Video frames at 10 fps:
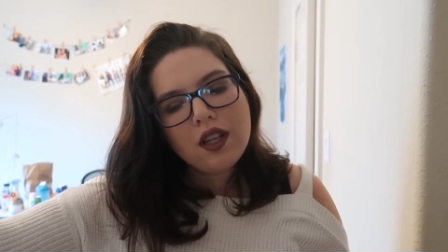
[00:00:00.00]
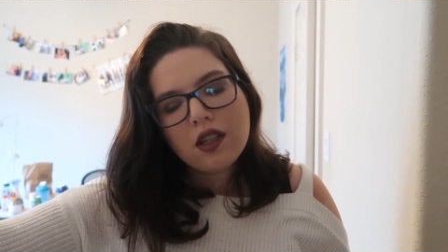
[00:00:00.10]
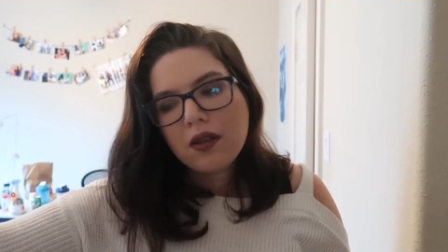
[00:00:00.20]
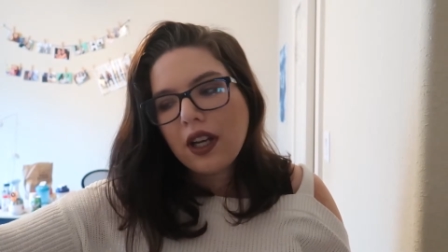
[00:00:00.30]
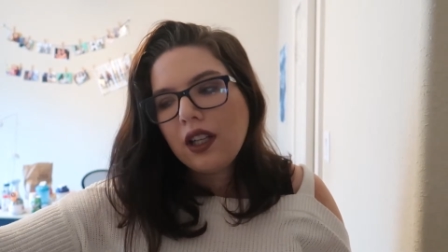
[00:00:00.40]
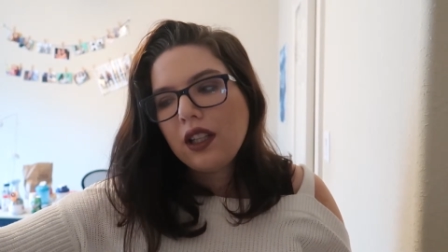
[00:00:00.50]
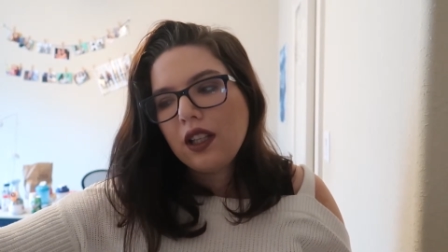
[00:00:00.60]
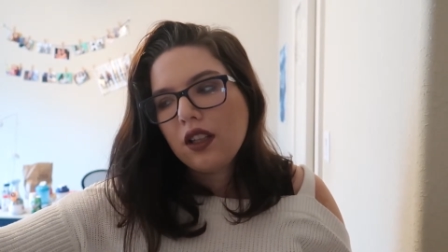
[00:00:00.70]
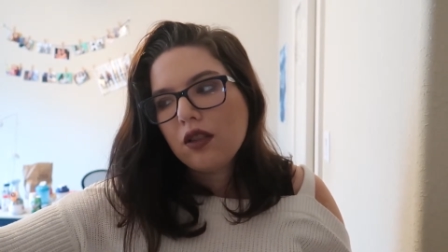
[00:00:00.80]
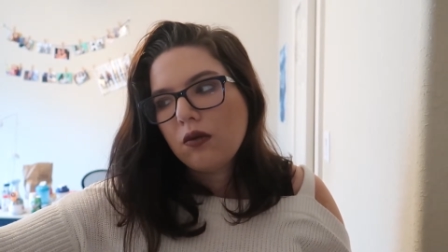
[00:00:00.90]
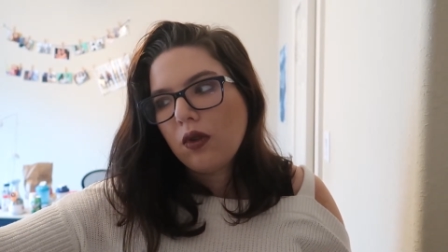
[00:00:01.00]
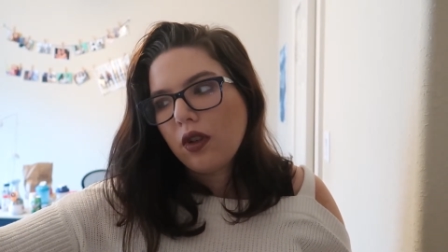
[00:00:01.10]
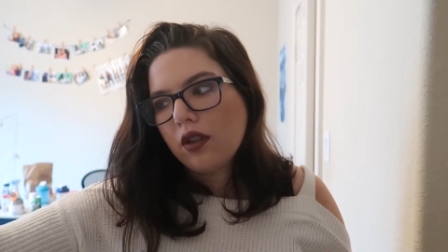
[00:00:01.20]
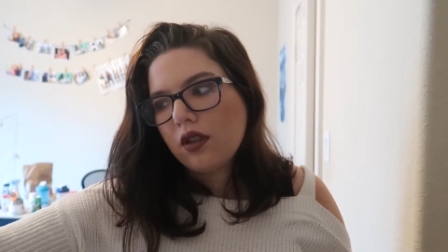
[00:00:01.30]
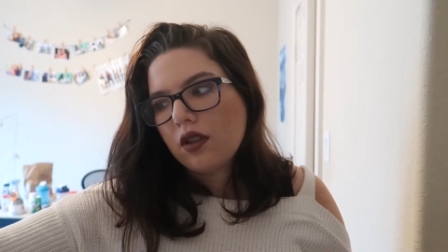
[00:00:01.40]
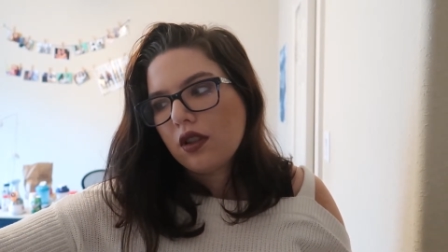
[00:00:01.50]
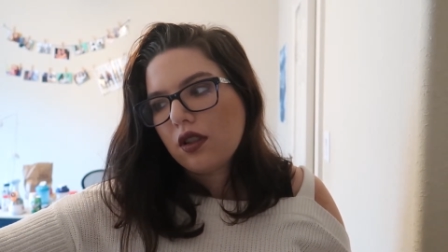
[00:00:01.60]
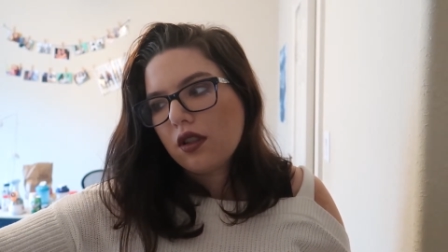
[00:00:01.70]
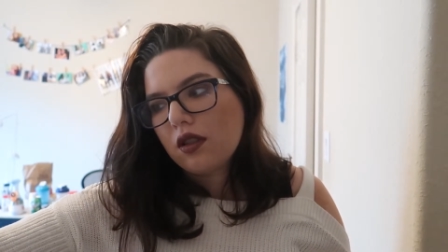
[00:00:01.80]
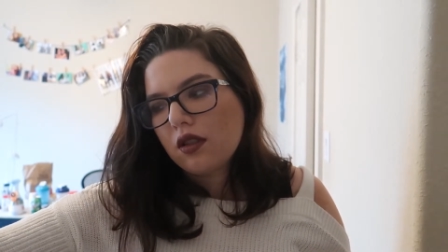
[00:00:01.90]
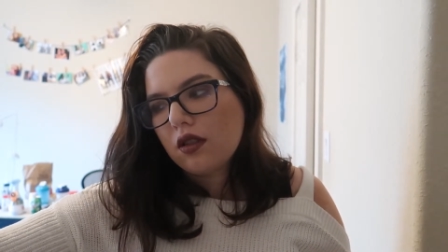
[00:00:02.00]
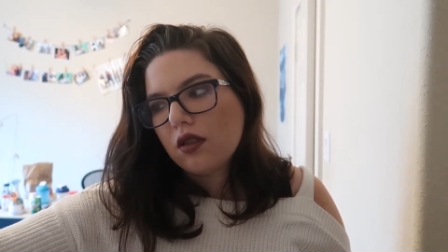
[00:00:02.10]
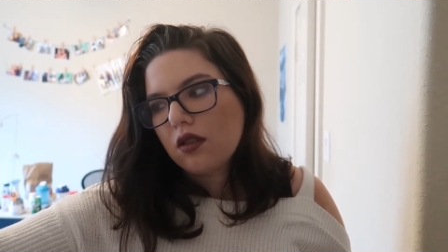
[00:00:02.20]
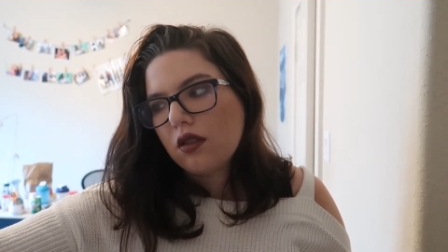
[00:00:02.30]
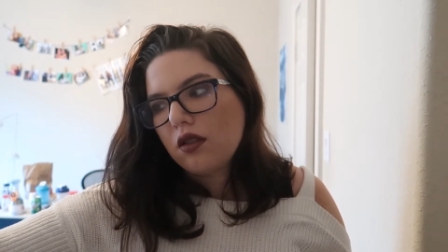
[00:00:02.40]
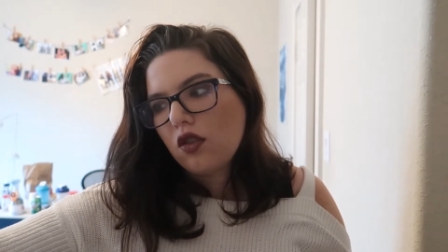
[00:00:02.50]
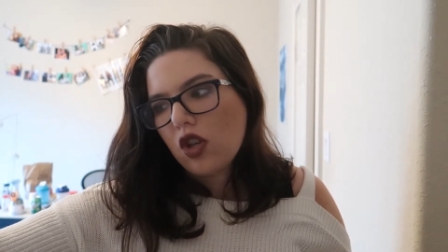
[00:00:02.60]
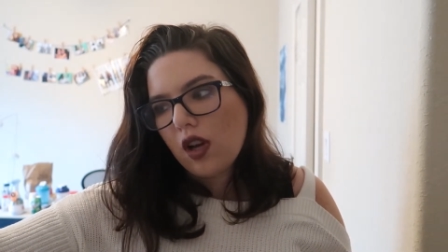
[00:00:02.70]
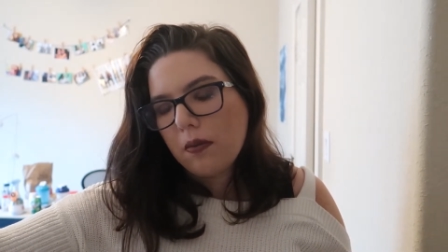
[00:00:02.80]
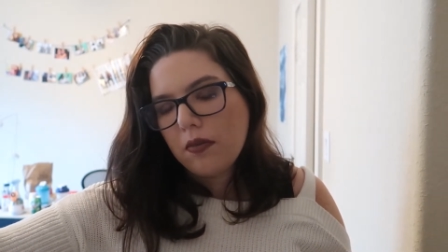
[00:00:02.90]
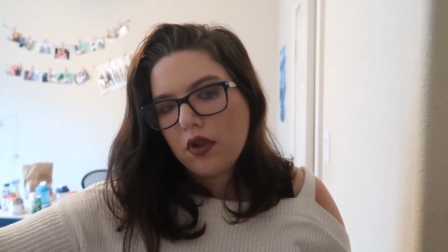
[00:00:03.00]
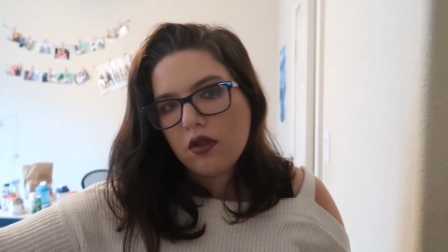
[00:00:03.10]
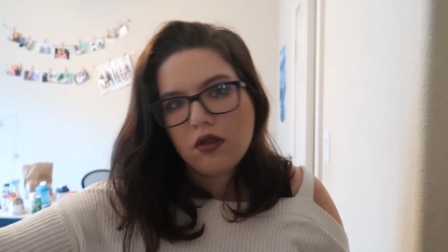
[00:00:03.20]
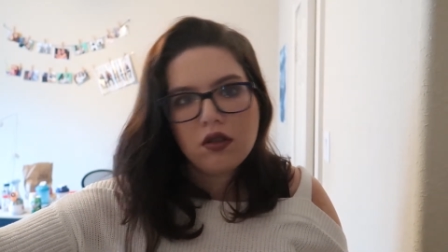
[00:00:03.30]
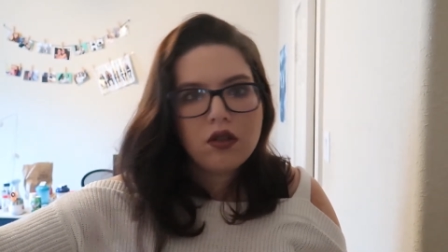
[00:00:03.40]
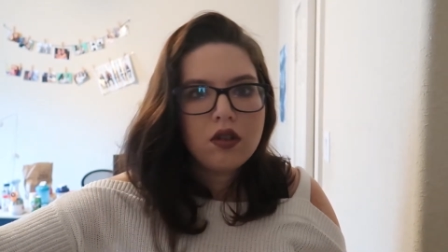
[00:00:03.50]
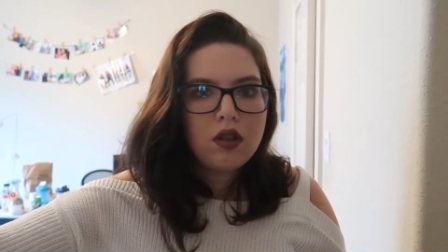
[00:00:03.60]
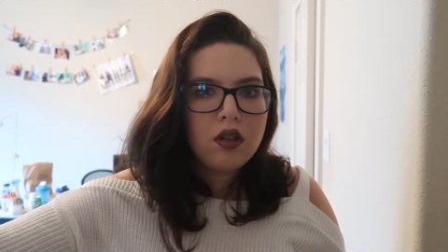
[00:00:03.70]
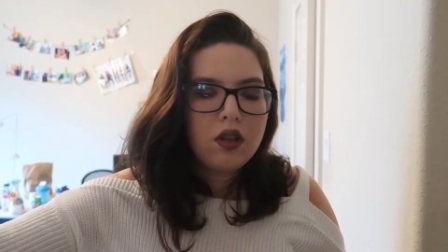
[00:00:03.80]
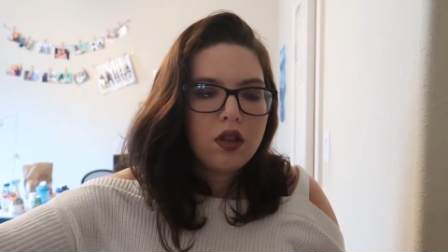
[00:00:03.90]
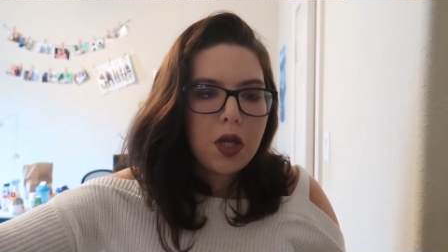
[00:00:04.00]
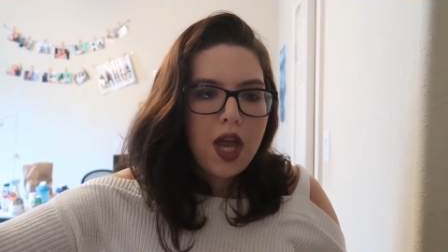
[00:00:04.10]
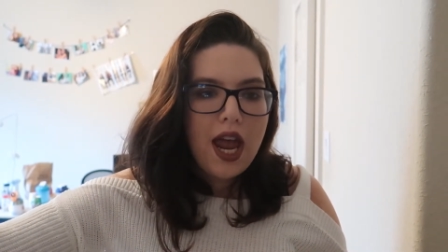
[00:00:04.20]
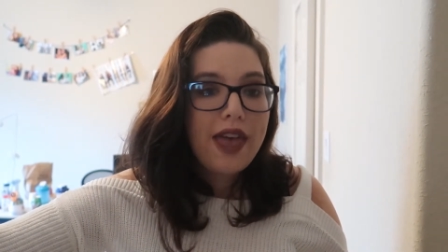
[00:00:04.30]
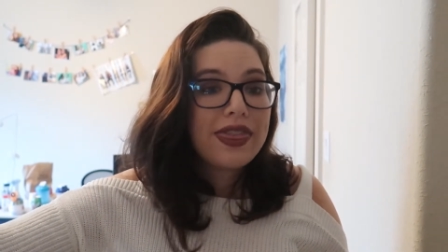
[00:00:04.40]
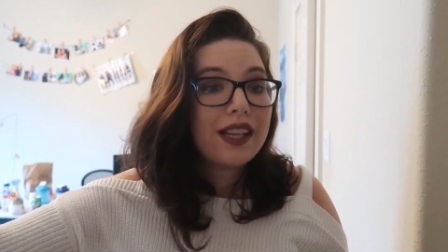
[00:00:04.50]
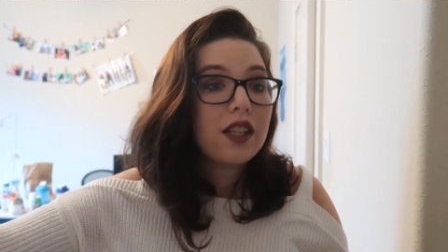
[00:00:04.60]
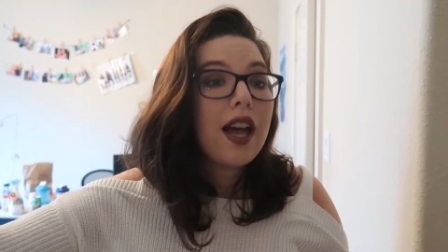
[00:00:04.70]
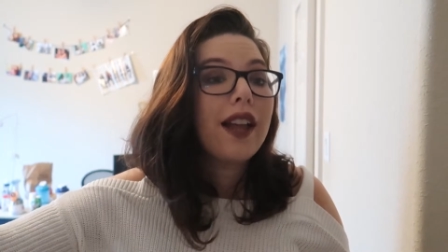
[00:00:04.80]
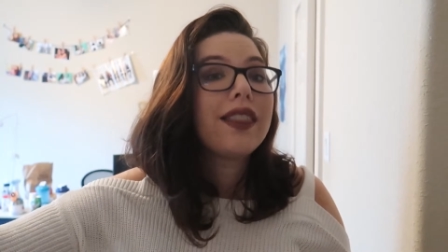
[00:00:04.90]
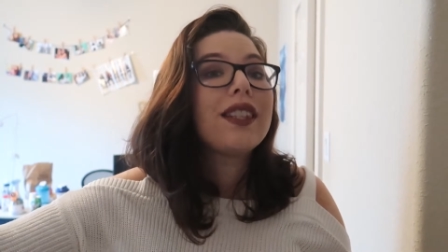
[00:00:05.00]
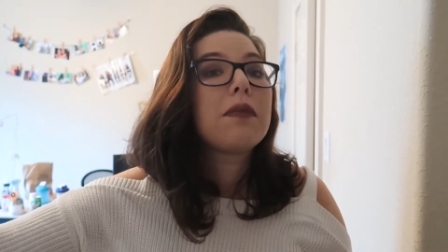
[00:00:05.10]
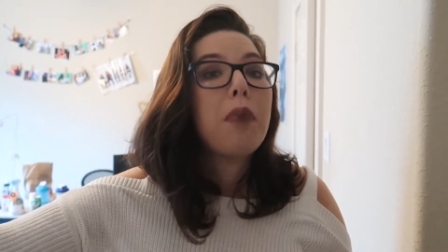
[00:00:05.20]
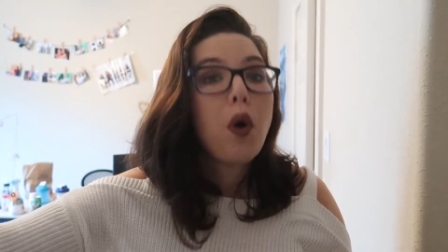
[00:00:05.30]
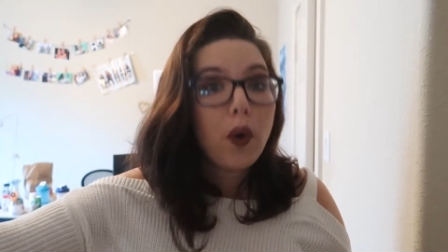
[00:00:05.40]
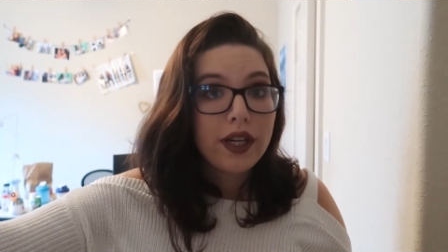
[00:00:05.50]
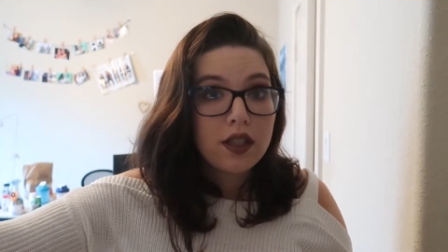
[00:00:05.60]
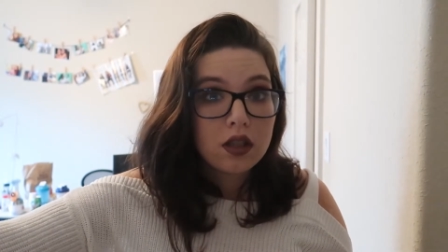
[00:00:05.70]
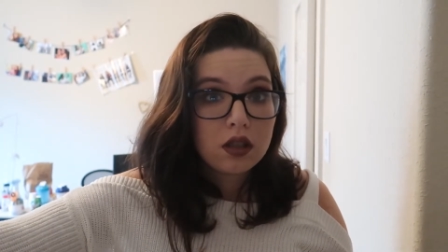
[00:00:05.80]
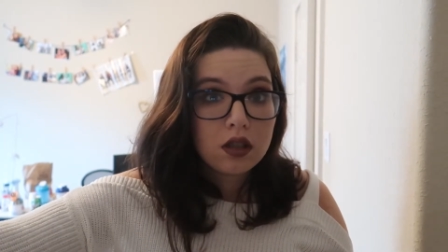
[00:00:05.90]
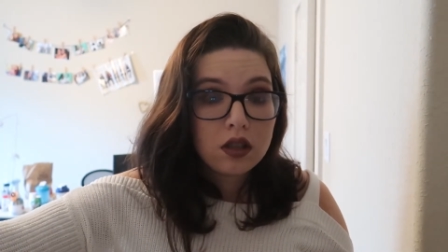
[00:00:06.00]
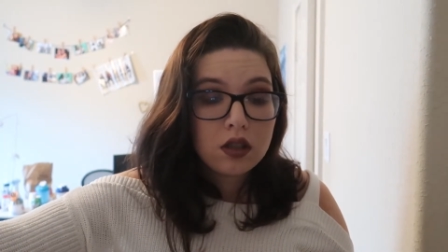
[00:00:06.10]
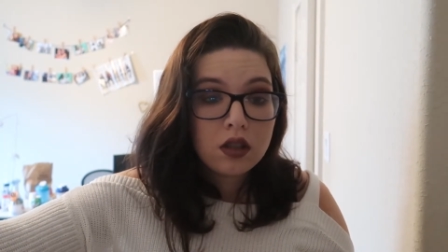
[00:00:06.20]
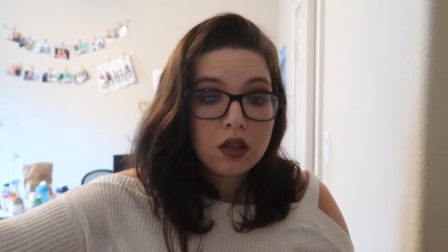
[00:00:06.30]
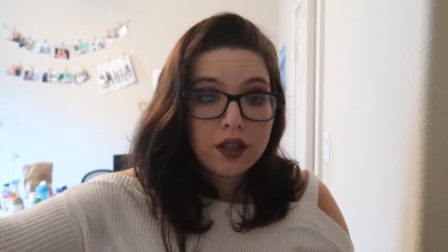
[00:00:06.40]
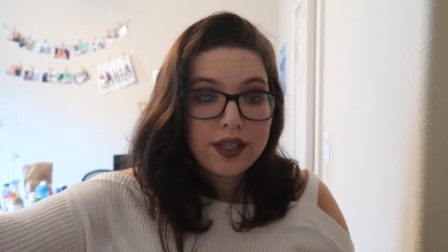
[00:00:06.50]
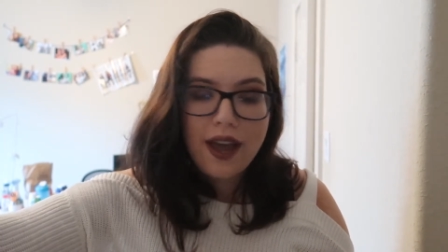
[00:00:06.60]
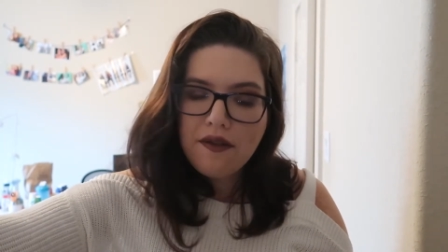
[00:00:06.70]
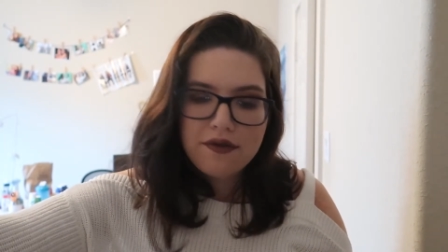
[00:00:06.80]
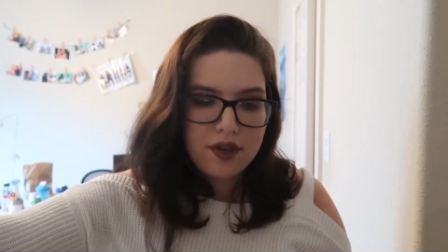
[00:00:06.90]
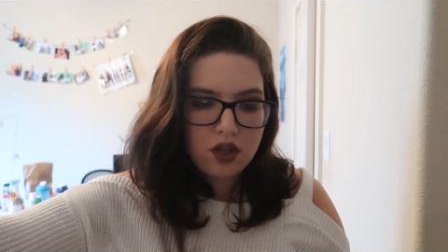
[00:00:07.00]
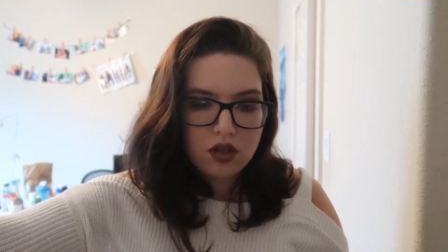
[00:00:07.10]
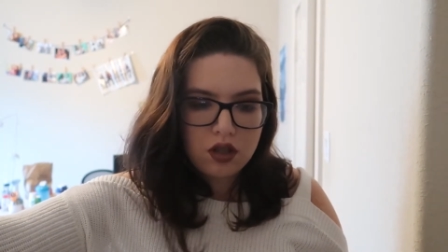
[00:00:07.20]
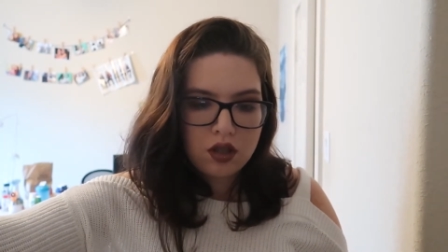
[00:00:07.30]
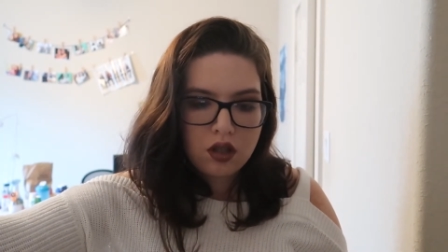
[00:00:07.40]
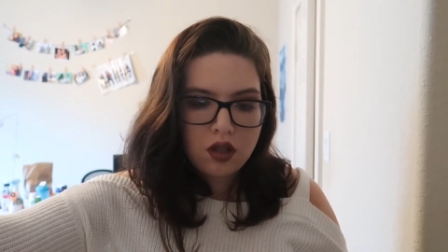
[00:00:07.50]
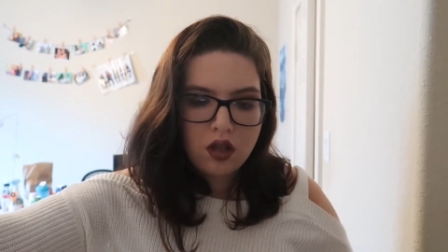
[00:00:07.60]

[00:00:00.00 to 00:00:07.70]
So I'm kind of leaning towards Jim at this point, because I haven't finished it.